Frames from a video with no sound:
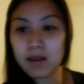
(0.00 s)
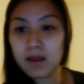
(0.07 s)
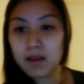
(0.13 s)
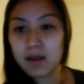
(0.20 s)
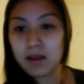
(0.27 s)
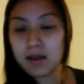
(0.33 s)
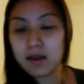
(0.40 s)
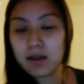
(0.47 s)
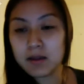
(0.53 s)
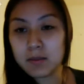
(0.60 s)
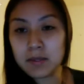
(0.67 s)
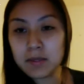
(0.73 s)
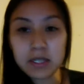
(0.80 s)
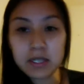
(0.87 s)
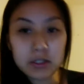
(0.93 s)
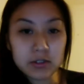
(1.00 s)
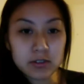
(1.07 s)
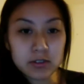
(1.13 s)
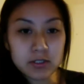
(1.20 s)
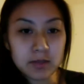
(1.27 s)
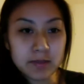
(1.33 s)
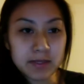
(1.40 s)
Another
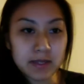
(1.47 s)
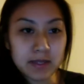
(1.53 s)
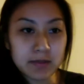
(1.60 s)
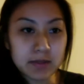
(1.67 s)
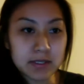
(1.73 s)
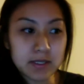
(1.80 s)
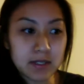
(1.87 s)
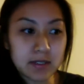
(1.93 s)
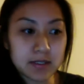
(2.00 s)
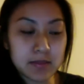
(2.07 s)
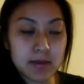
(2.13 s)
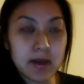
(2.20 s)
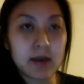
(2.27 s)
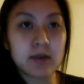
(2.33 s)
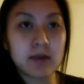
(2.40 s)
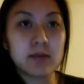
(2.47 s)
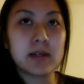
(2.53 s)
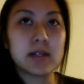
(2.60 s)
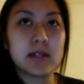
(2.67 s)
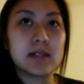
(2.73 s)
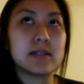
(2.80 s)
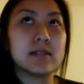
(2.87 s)
topic that we talked about
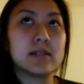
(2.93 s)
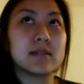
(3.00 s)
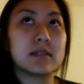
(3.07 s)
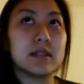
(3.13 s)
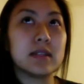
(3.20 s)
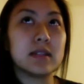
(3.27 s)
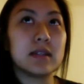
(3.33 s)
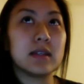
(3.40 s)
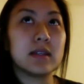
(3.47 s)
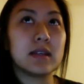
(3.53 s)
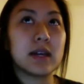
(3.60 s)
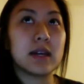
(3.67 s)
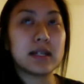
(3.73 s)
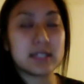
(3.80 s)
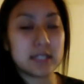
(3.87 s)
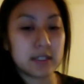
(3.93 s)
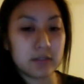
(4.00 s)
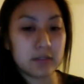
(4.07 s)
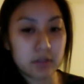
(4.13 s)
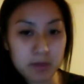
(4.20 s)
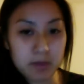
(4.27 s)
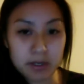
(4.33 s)
was the idea of
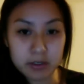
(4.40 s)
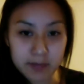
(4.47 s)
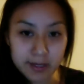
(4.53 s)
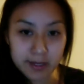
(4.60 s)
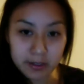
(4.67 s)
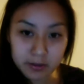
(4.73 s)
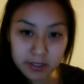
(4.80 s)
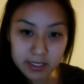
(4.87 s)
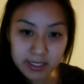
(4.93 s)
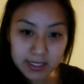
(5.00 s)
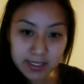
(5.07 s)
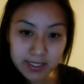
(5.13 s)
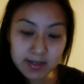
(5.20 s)
the model minority,